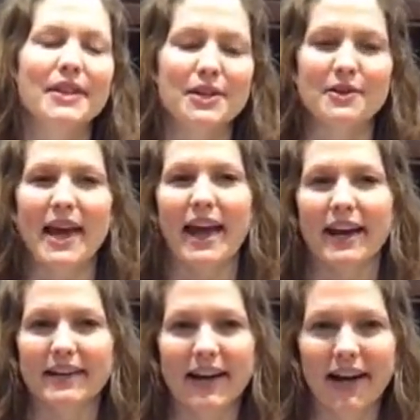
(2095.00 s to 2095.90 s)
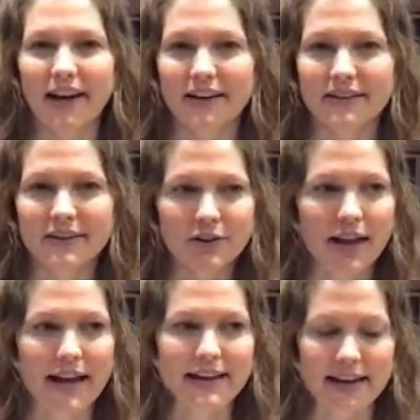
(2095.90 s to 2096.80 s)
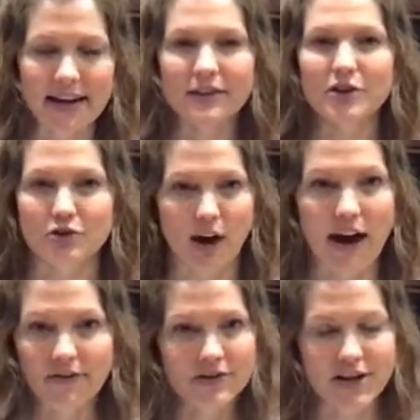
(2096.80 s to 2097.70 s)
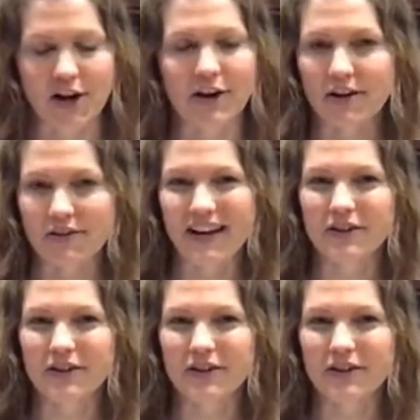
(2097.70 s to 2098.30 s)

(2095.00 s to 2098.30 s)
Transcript: you can, you're like in the driver's area, right?